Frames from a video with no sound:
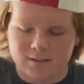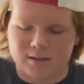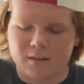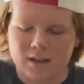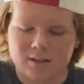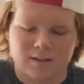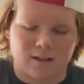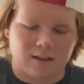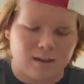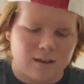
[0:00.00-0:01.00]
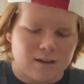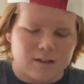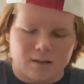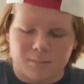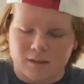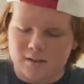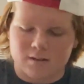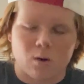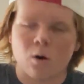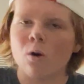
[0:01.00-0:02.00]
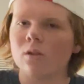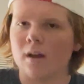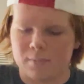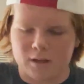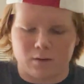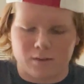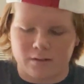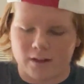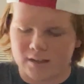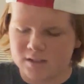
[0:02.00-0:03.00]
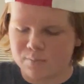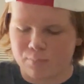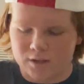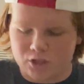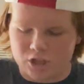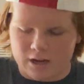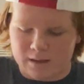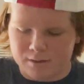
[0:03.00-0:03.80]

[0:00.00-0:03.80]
So that's something that's a whole lot better than like Spreadshop.